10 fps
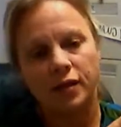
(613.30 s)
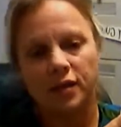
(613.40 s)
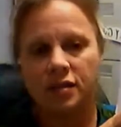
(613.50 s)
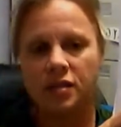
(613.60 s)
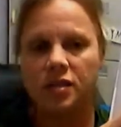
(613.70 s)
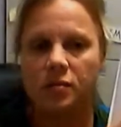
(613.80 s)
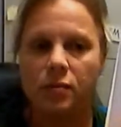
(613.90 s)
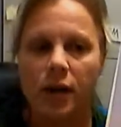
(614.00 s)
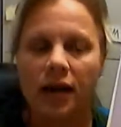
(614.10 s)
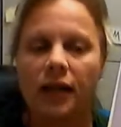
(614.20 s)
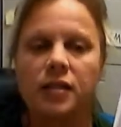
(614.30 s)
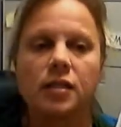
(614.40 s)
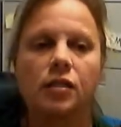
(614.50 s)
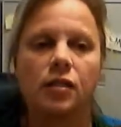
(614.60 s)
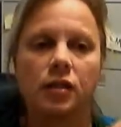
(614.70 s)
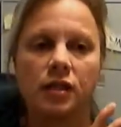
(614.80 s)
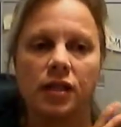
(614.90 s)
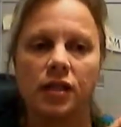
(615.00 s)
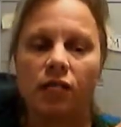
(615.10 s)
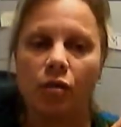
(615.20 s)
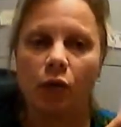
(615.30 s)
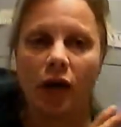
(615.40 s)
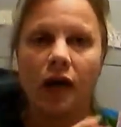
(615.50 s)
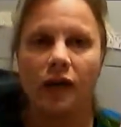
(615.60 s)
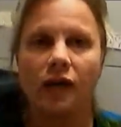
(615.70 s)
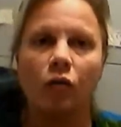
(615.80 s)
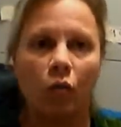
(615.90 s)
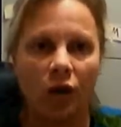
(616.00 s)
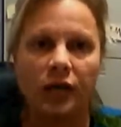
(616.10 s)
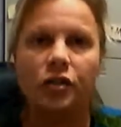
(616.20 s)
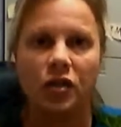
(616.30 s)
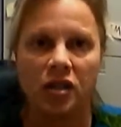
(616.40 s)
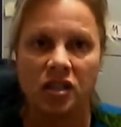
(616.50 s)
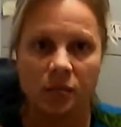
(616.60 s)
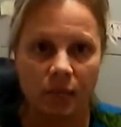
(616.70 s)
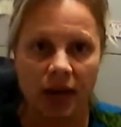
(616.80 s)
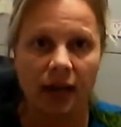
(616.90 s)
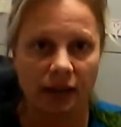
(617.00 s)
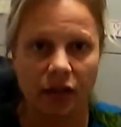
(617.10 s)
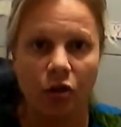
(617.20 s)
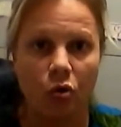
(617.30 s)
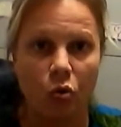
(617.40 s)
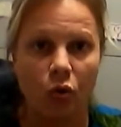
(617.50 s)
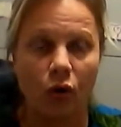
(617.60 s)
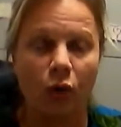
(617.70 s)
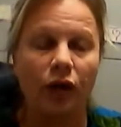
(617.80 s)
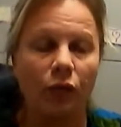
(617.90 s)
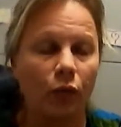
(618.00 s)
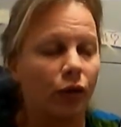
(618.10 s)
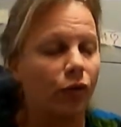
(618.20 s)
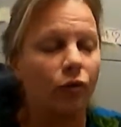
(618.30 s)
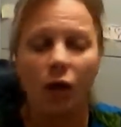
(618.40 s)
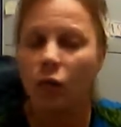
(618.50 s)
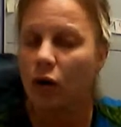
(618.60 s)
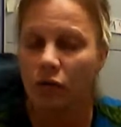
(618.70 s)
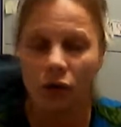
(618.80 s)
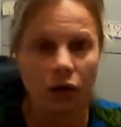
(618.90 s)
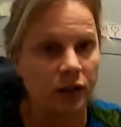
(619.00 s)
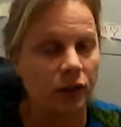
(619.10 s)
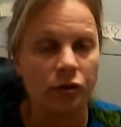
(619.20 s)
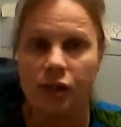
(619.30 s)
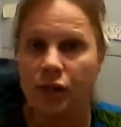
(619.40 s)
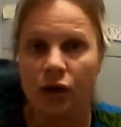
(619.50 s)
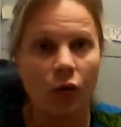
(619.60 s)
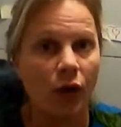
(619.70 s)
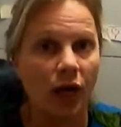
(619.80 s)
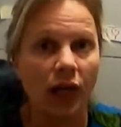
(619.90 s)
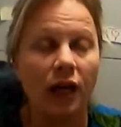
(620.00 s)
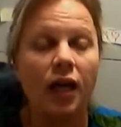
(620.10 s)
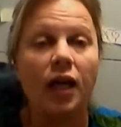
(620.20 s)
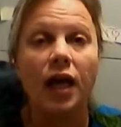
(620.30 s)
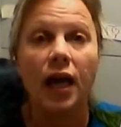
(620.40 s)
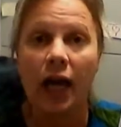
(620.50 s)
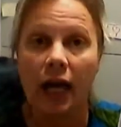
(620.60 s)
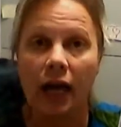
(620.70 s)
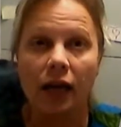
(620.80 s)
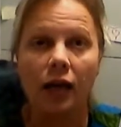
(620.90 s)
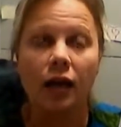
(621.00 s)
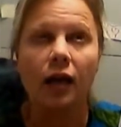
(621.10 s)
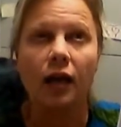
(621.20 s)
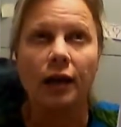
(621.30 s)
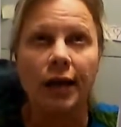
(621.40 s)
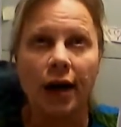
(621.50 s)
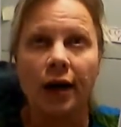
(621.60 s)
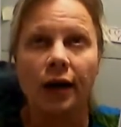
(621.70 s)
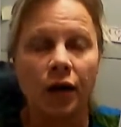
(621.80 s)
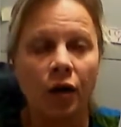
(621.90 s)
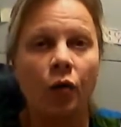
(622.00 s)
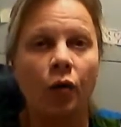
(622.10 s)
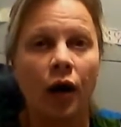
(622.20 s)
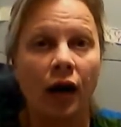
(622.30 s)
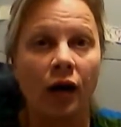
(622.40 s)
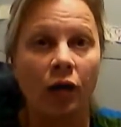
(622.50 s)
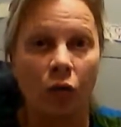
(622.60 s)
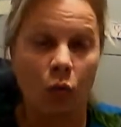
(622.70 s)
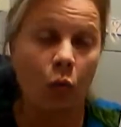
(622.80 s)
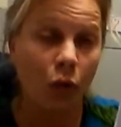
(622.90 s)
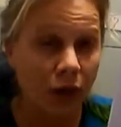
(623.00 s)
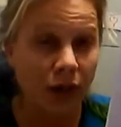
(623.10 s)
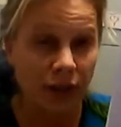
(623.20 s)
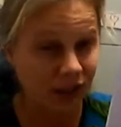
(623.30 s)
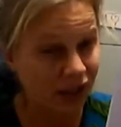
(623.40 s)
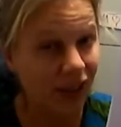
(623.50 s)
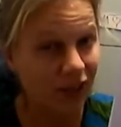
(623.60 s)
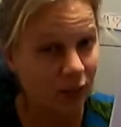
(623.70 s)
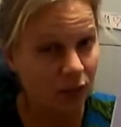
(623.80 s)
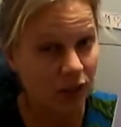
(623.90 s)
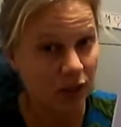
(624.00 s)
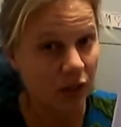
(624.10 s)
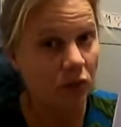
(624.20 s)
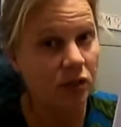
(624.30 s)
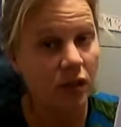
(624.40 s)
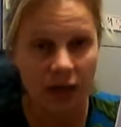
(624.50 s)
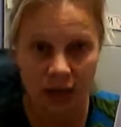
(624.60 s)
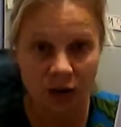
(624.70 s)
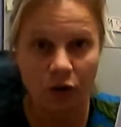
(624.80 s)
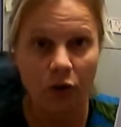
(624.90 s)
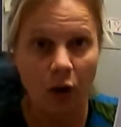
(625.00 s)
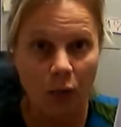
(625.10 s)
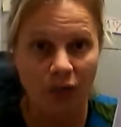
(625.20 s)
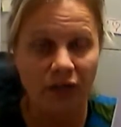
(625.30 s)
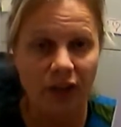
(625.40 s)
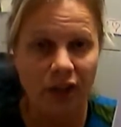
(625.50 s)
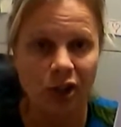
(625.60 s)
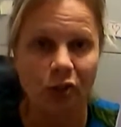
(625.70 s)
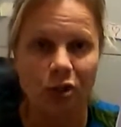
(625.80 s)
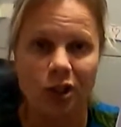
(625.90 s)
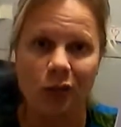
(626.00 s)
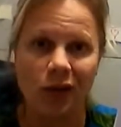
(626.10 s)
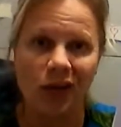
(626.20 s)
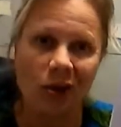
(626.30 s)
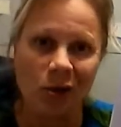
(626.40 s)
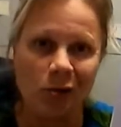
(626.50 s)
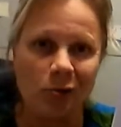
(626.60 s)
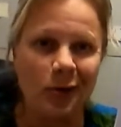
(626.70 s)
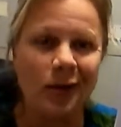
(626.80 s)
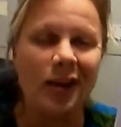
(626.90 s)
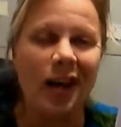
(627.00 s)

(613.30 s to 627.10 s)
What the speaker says: This is mainly to give you an idea of what to expect in court. We do not want our volunteers to go in and not know how, one, to conduct themselves. And again, you're all professionals, so we know you'll